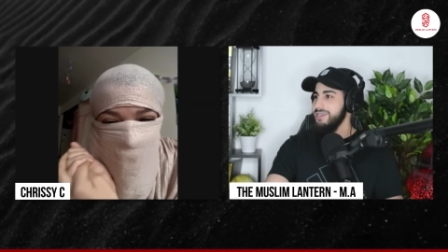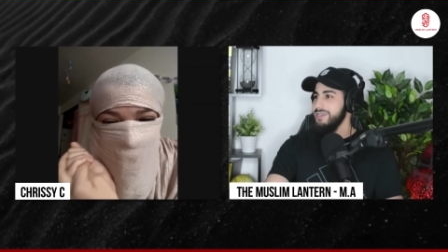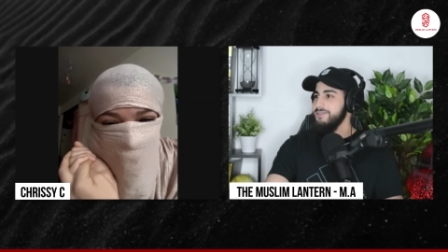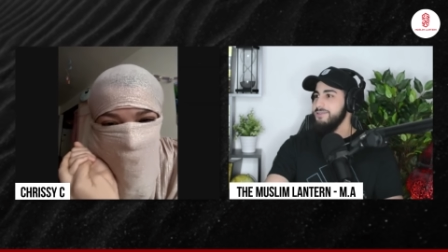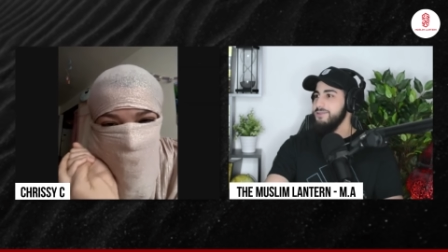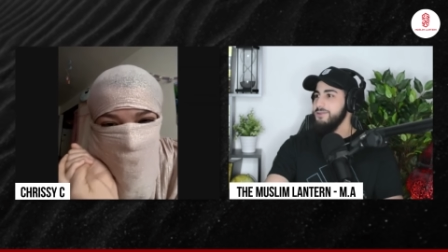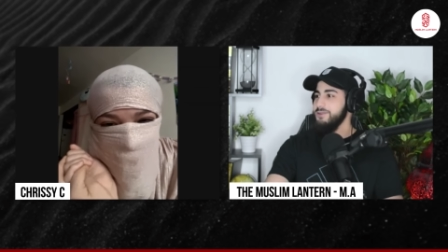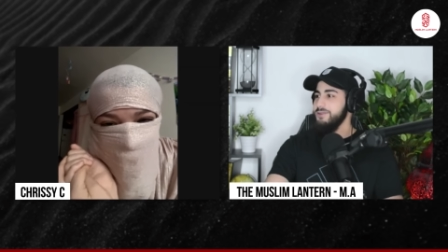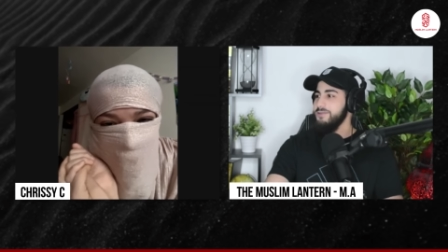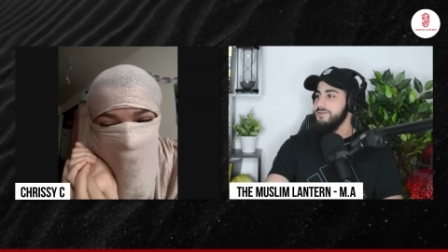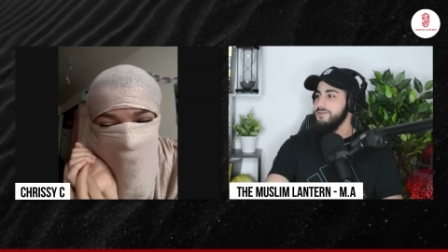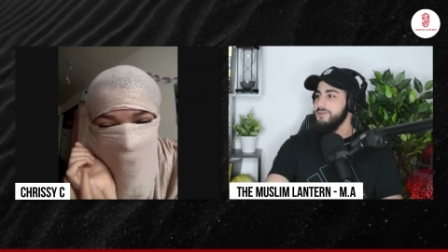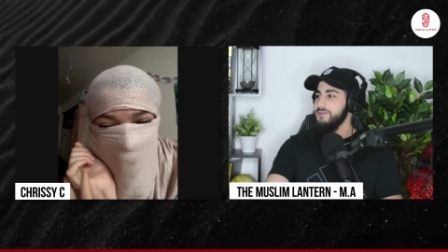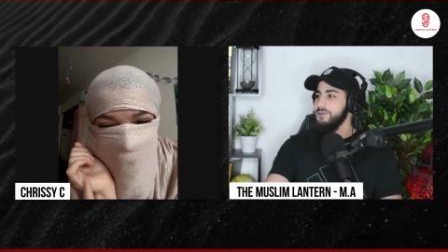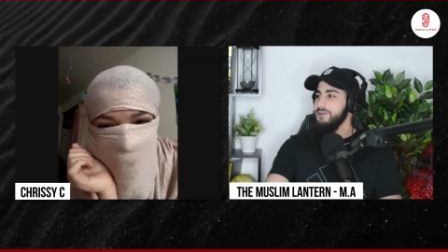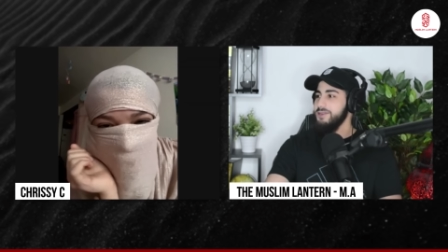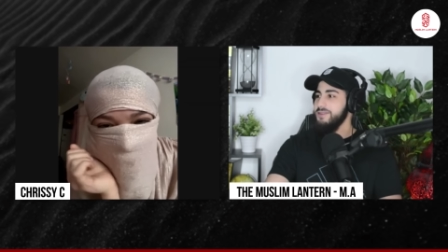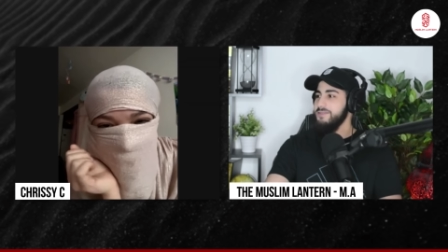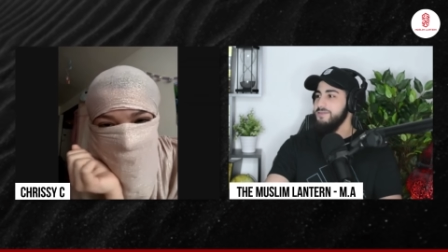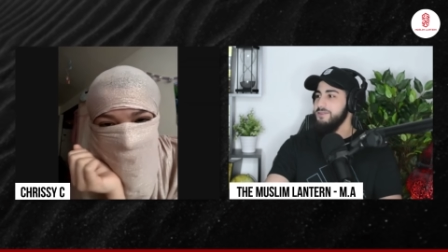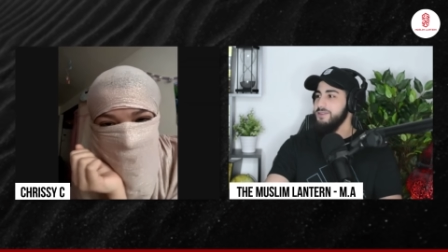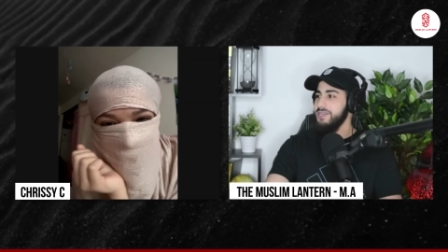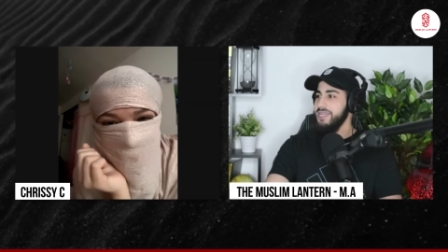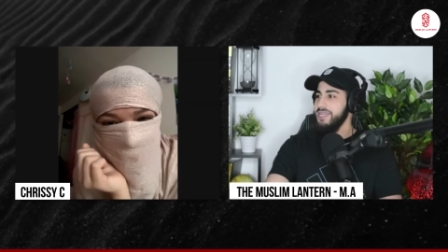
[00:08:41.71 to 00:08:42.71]
you, if you're
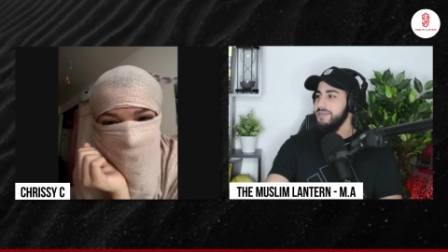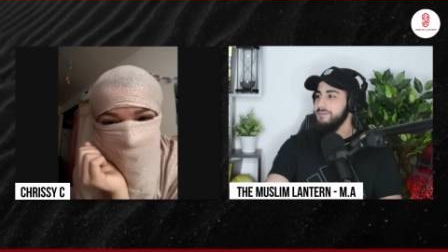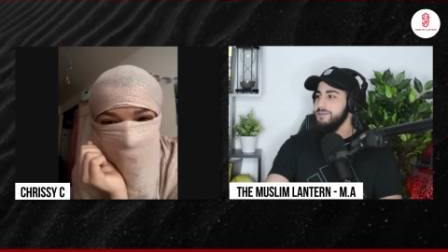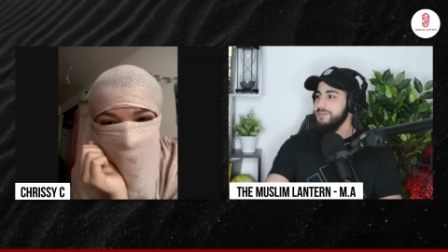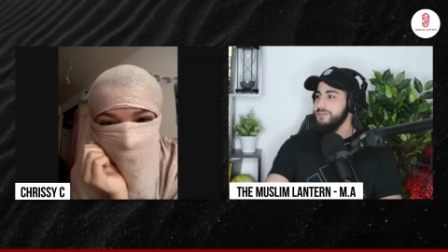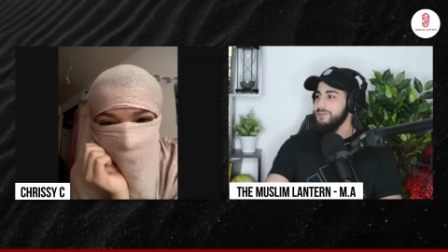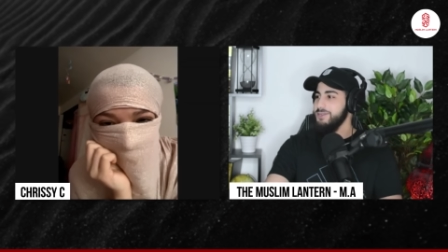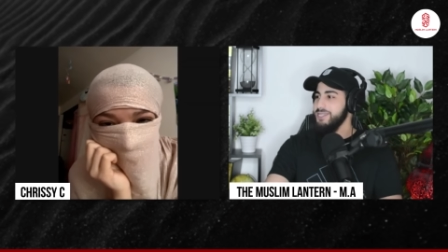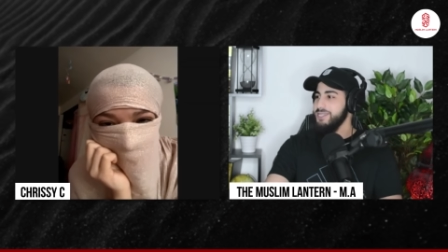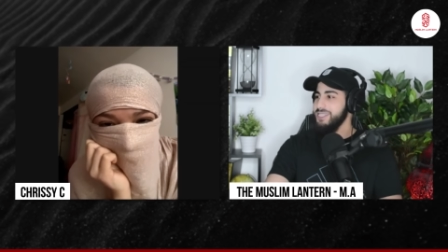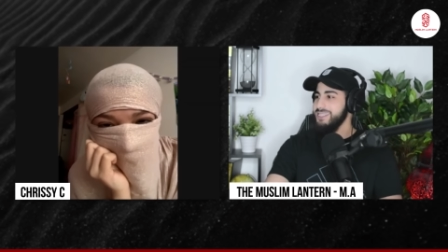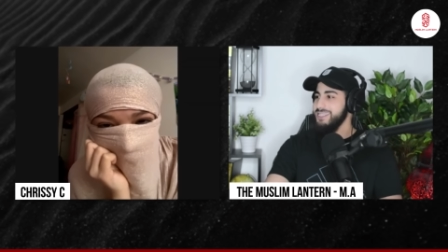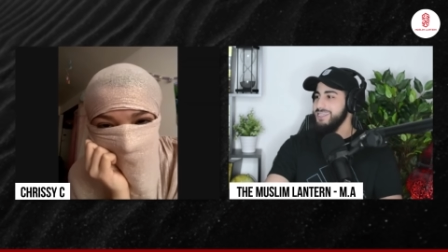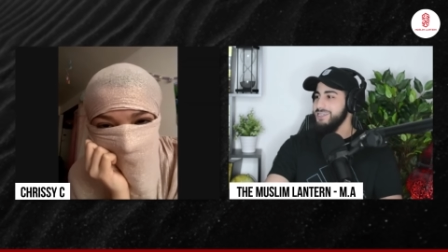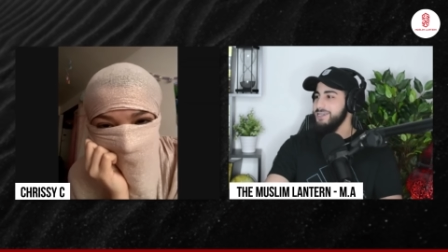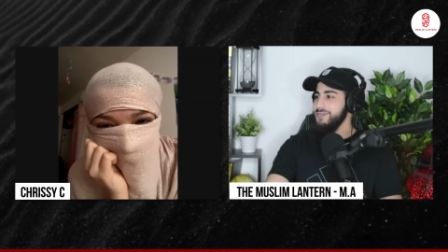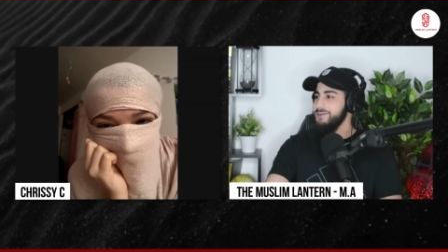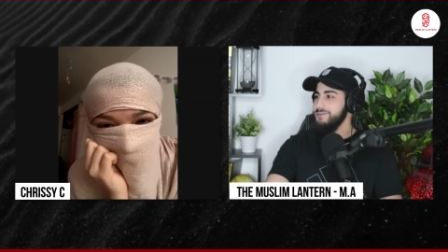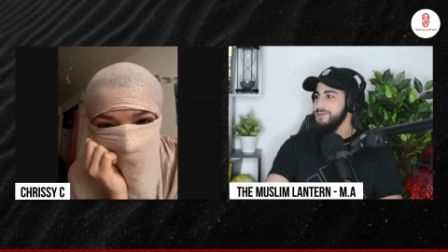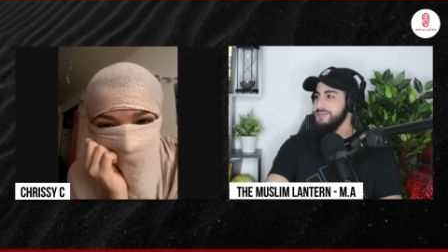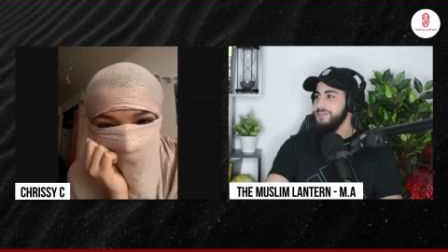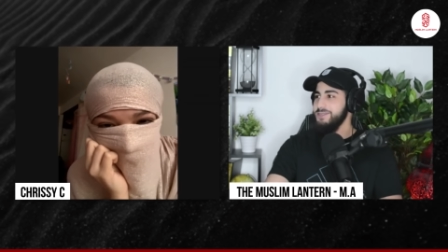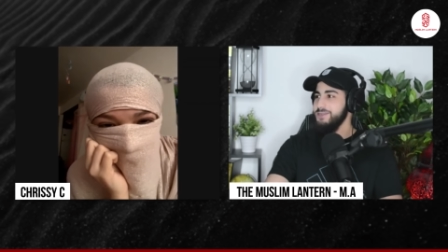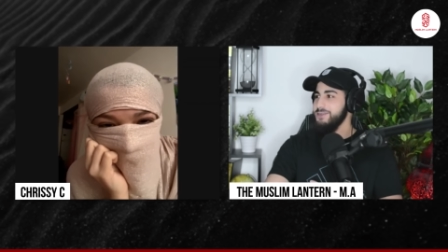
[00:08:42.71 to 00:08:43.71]
if you're able to read the
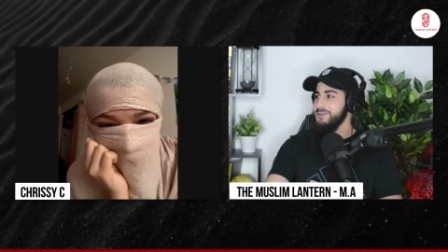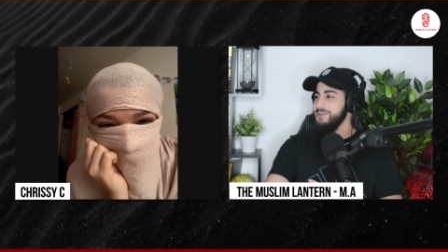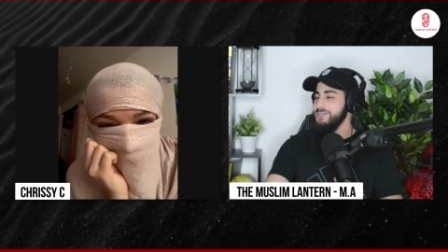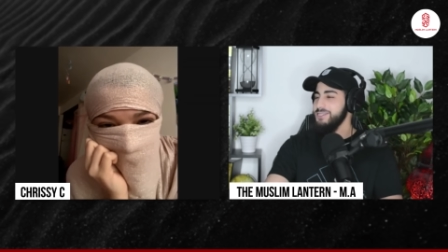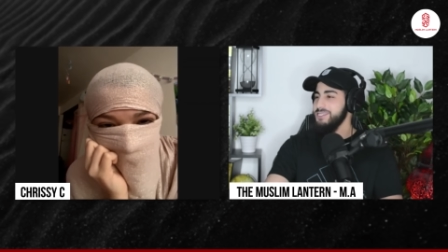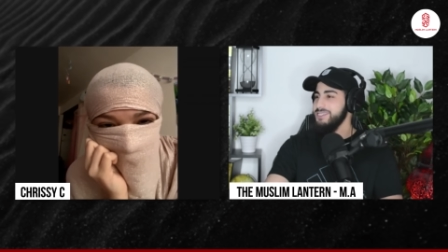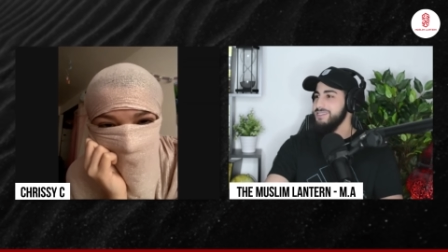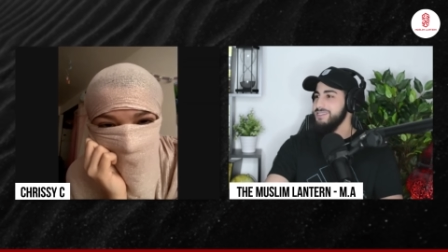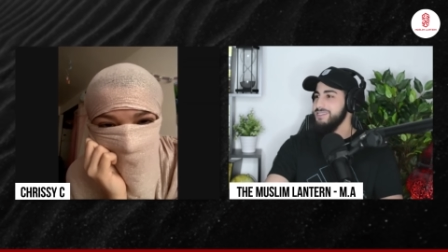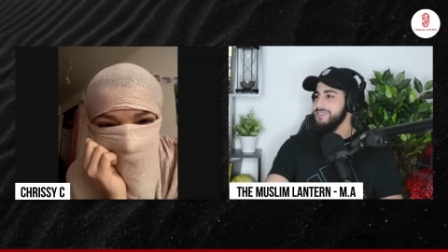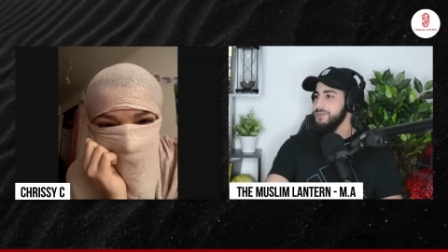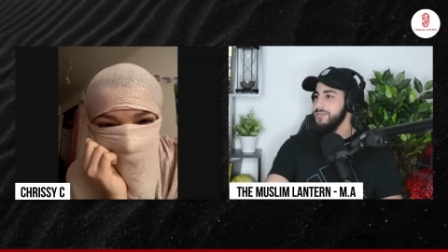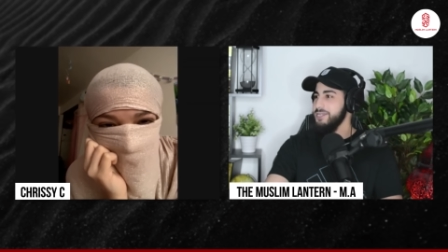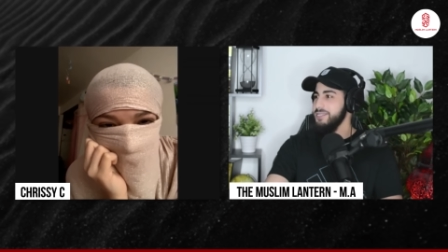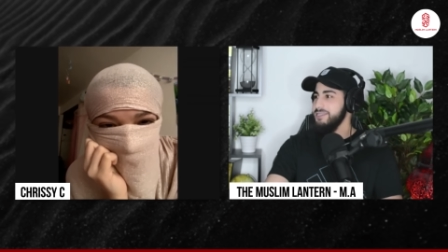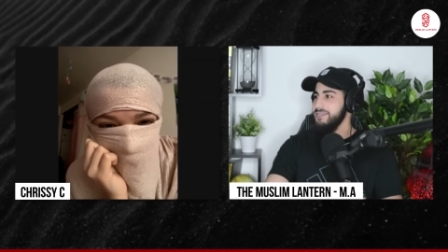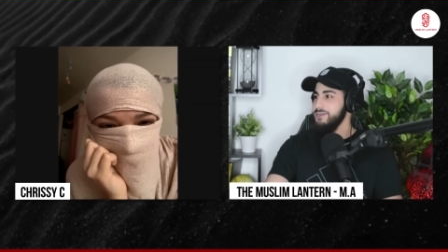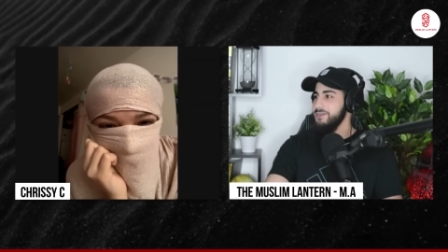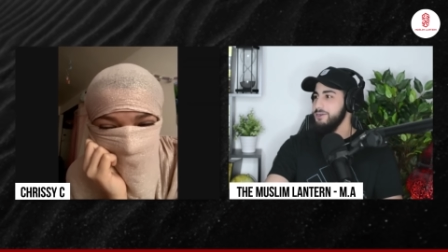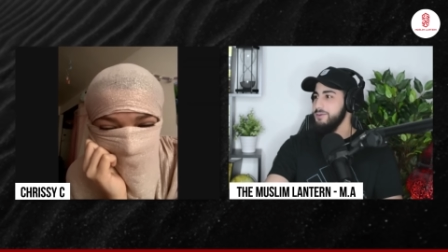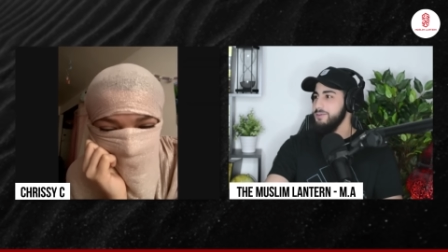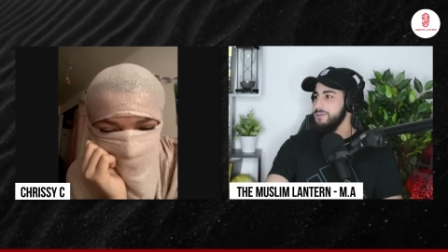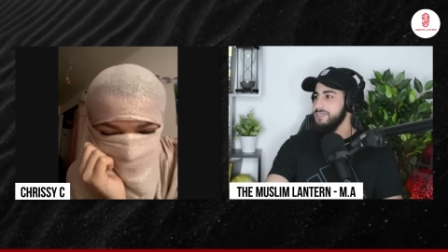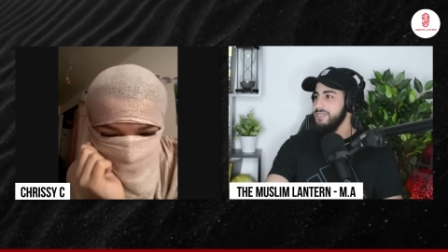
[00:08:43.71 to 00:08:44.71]
comments here you just look at the
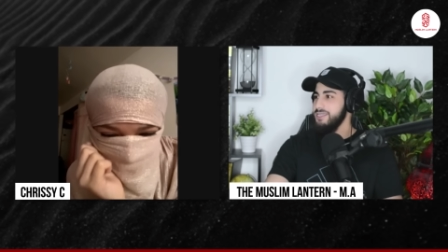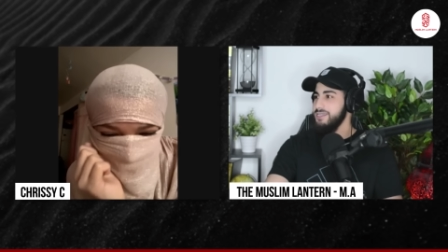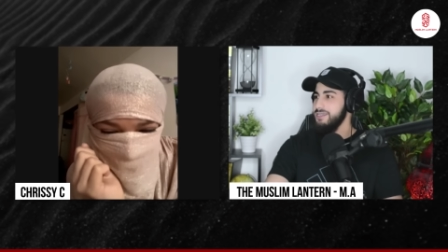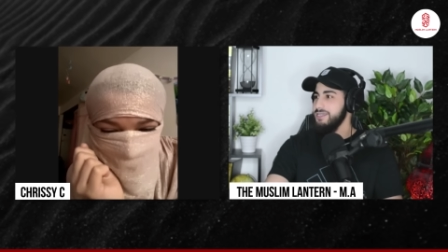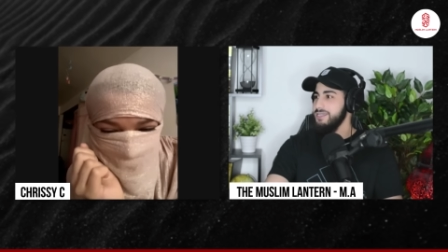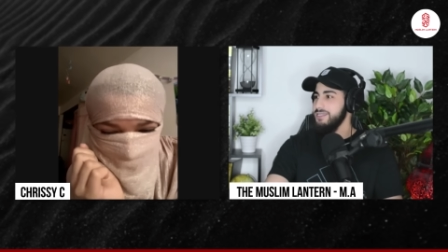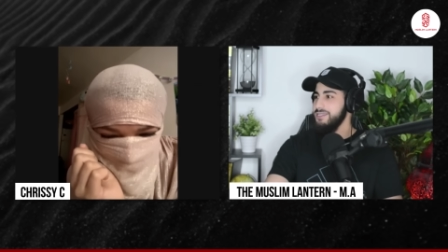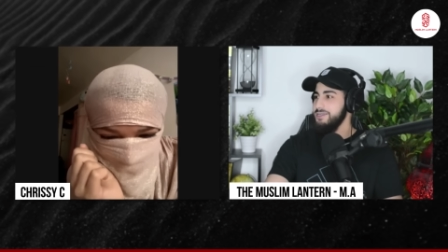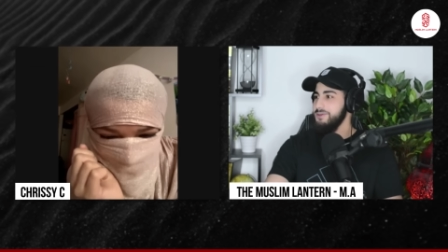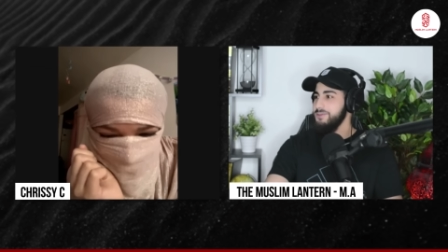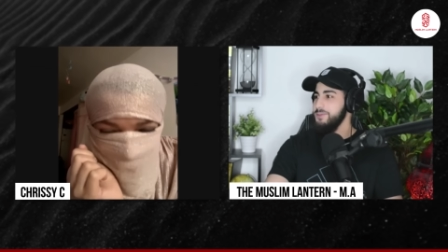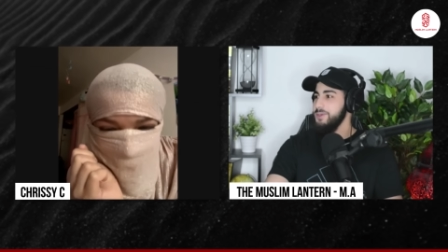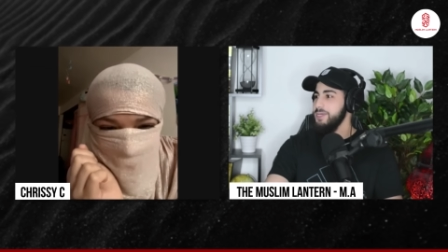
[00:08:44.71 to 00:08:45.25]
comments and read them